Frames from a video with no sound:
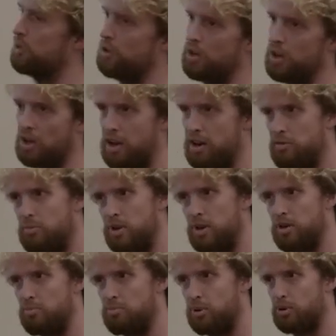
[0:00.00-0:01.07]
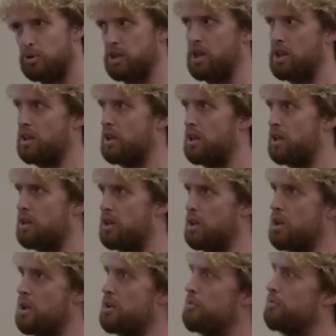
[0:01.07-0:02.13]
kind of being pulled together
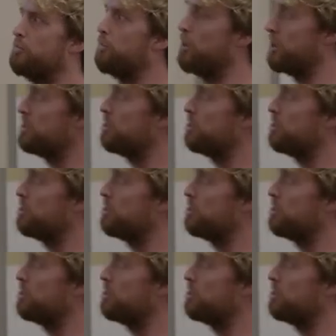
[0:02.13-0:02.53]
by